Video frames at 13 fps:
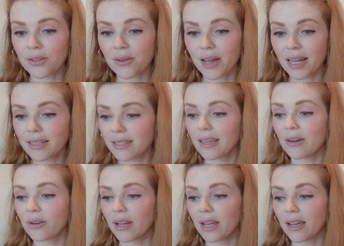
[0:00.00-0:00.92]
So I had to get
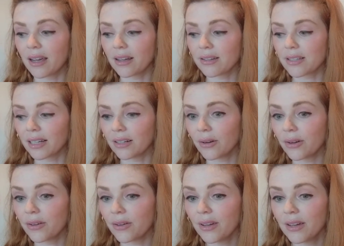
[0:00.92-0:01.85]
on here because I
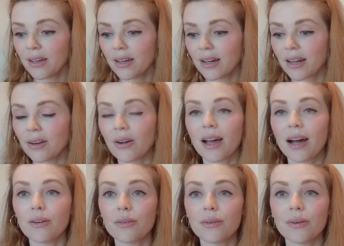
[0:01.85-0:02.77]
know I know
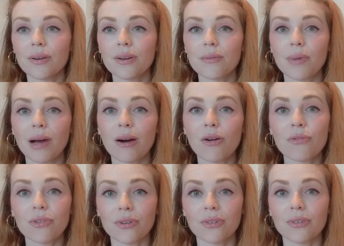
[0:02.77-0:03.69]
how
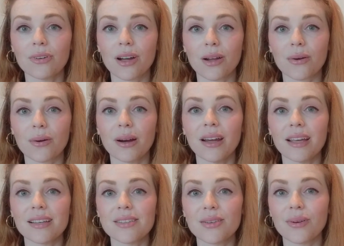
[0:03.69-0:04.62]
powerful
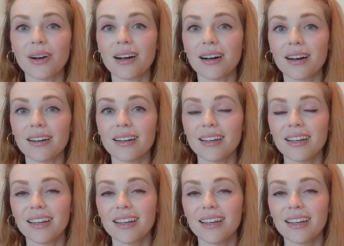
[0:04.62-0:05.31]
Aquarius you are.